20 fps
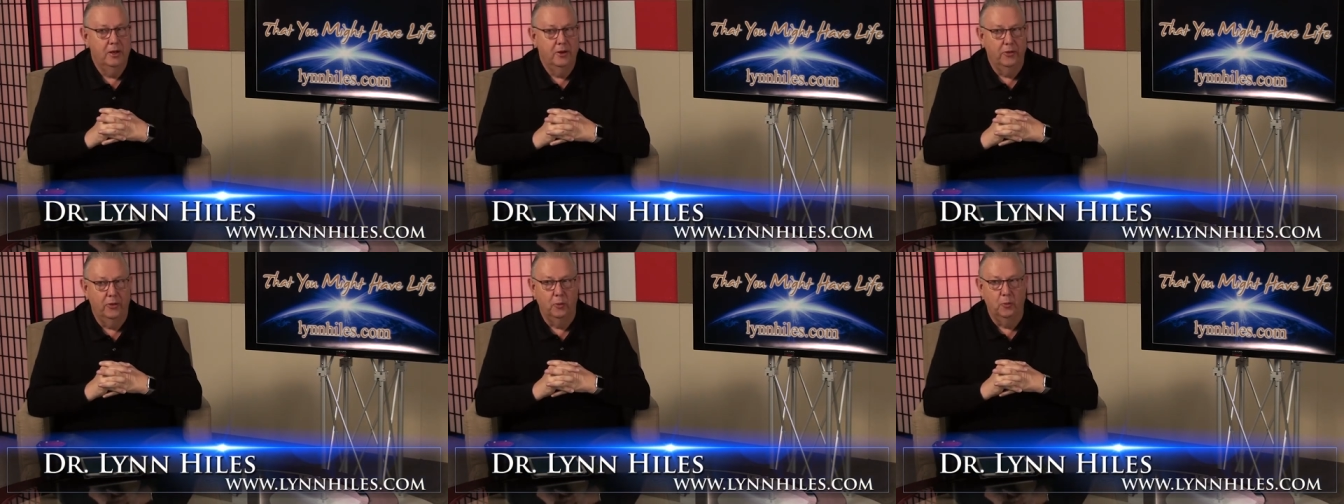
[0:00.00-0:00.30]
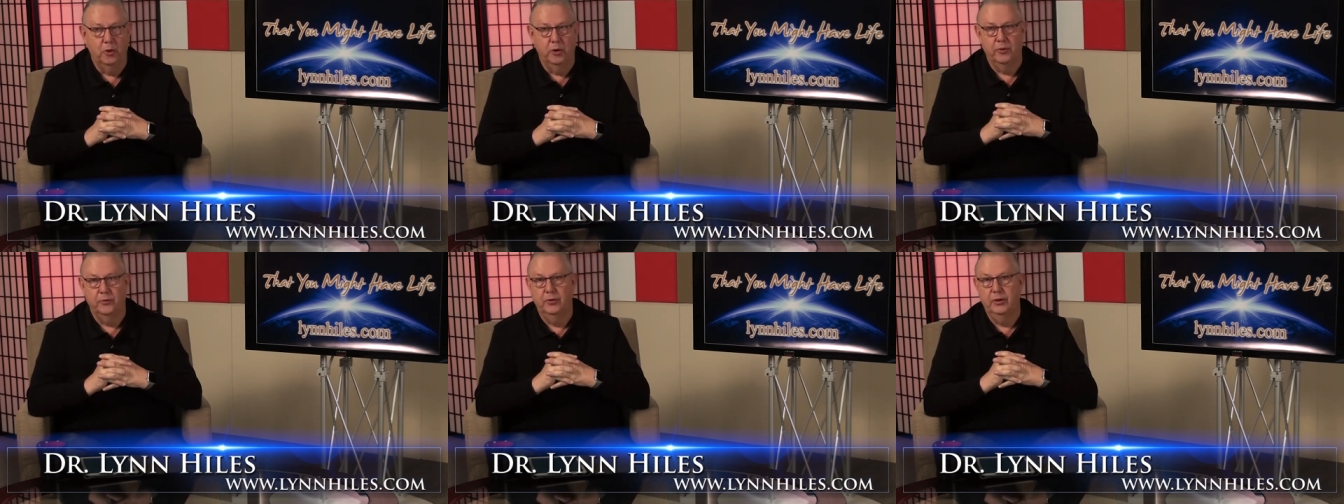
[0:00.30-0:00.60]
the
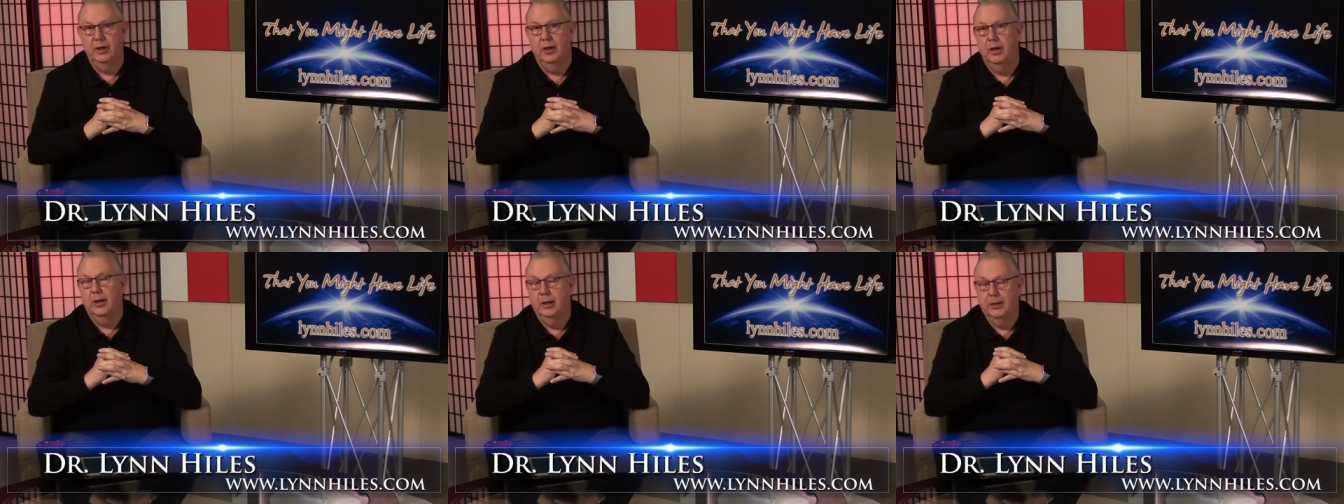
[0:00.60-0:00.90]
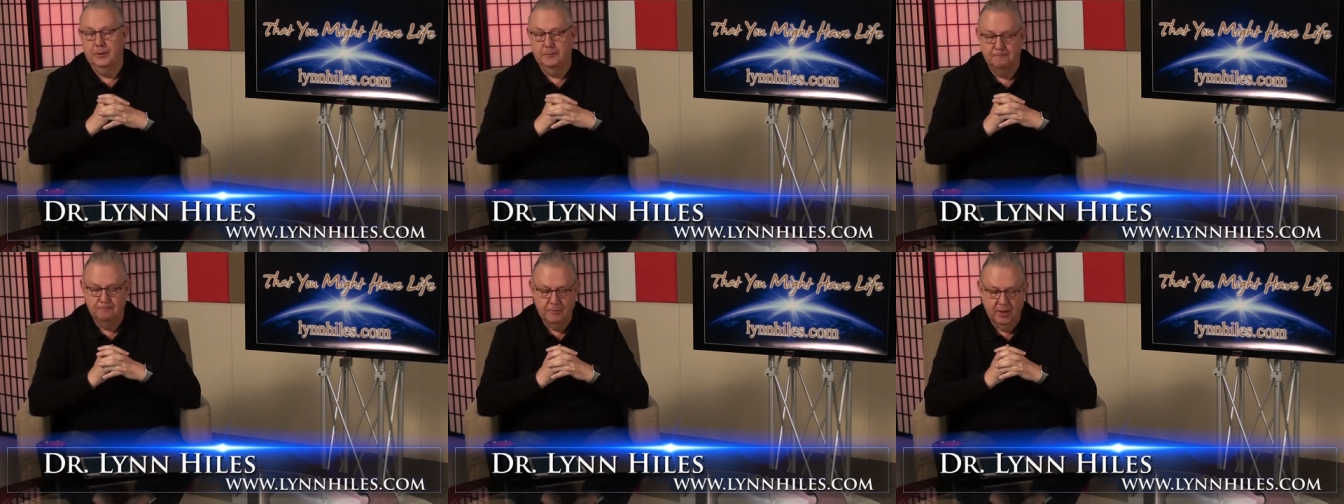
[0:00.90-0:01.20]
Word of
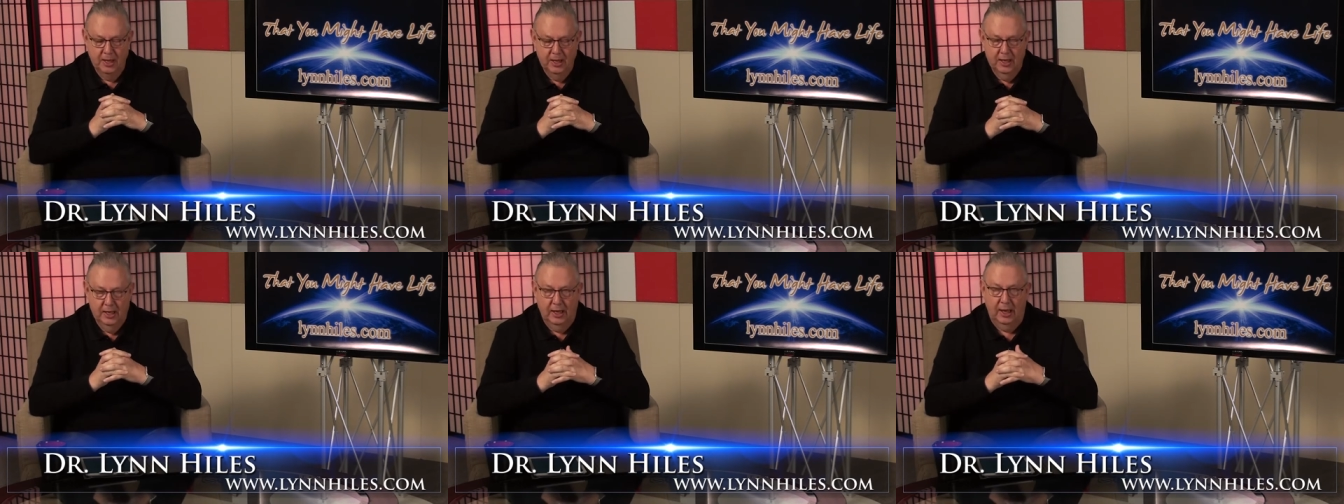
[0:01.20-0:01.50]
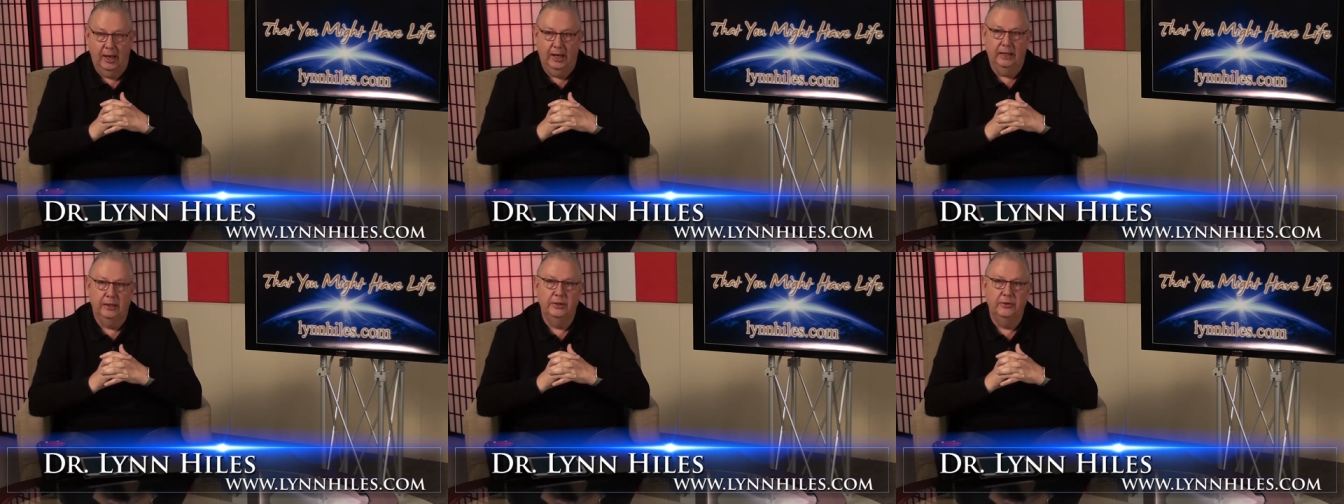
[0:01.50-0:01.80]
God.
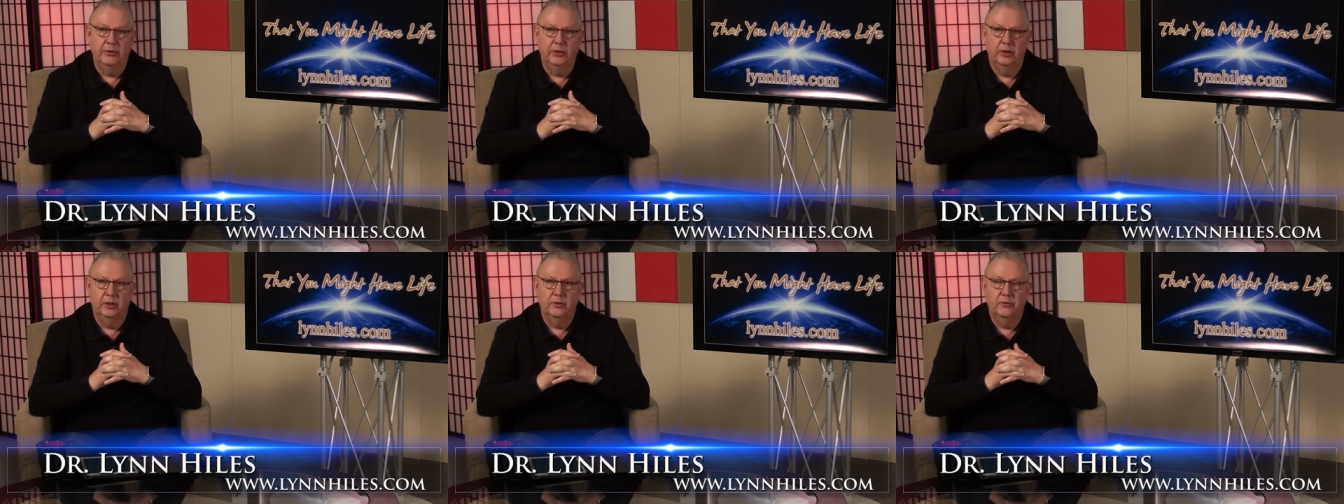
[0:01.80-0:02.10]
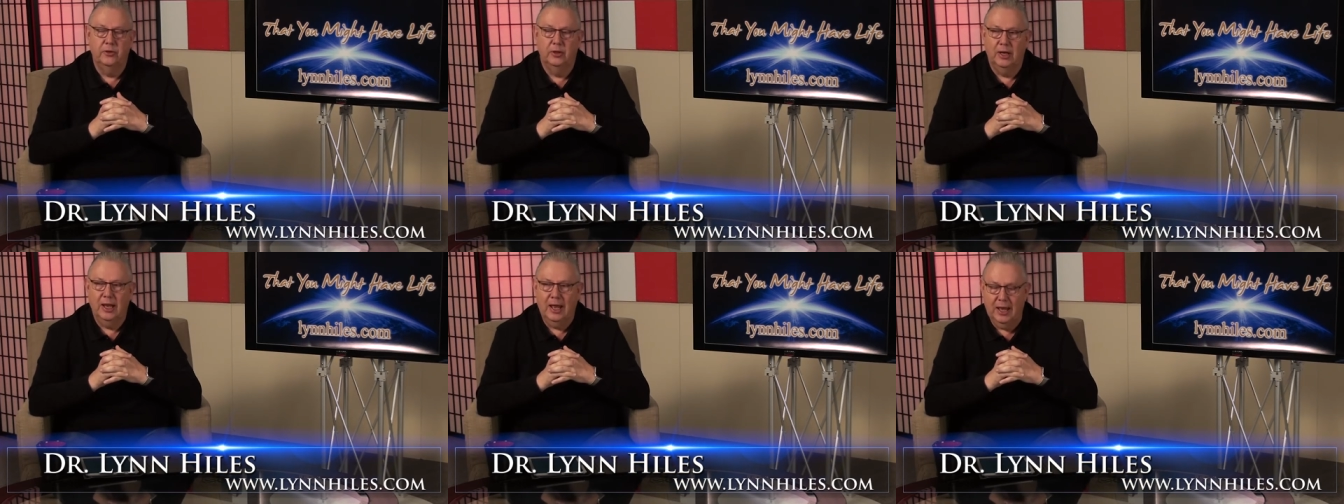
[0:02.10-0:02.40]
And uh,
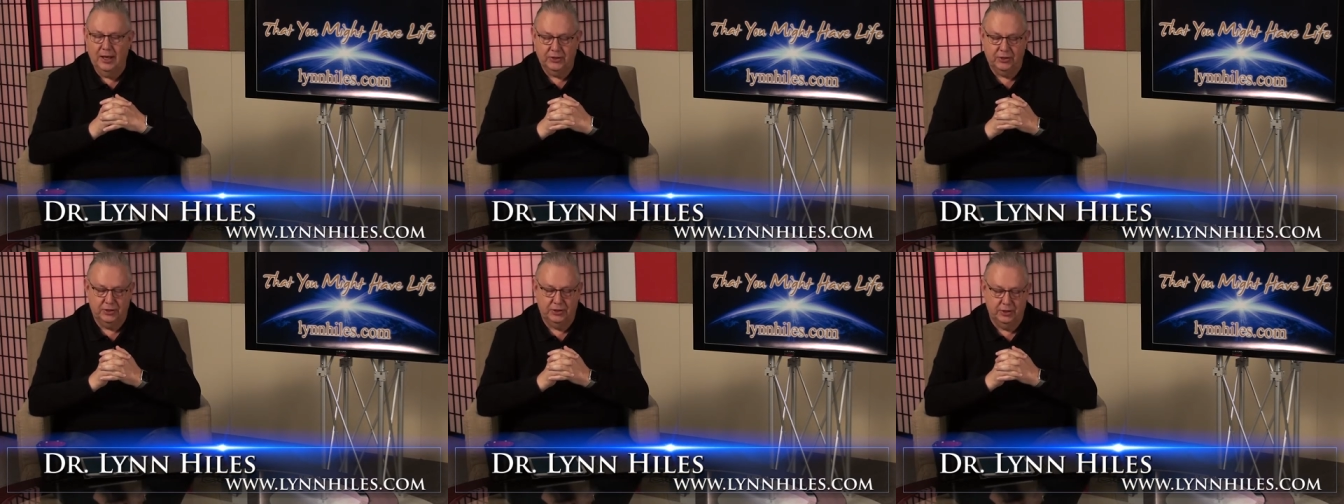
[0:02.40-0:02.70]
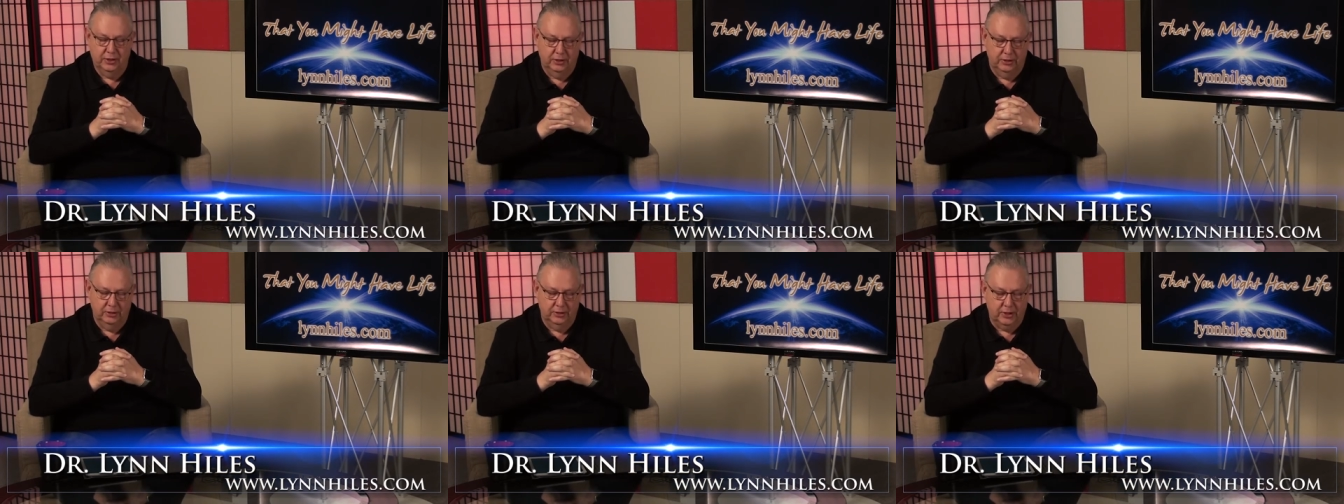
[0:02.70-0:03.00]
the
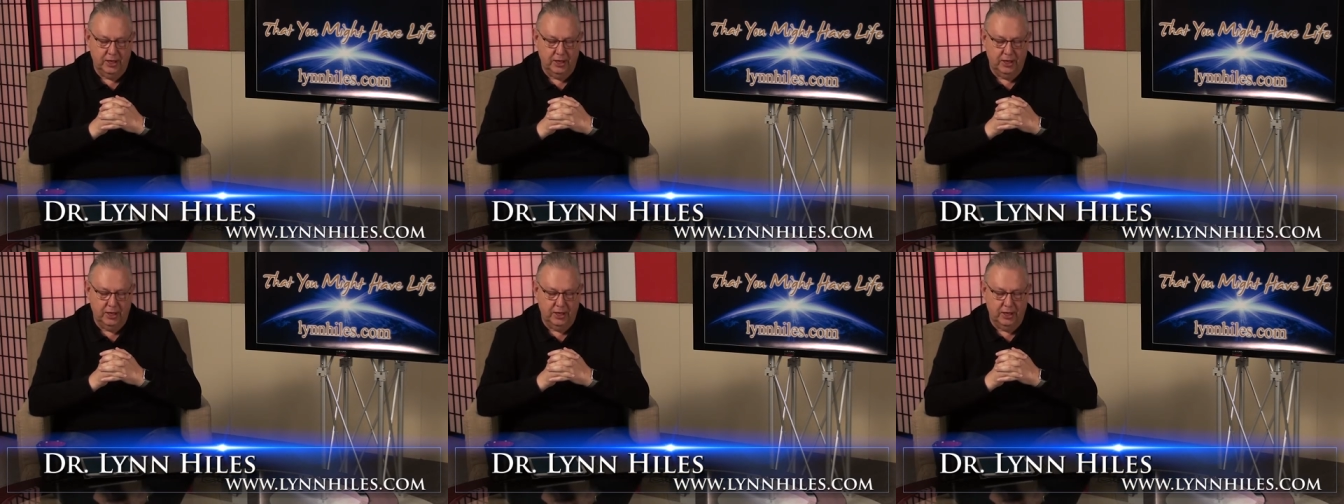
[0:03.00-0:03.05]
last uh,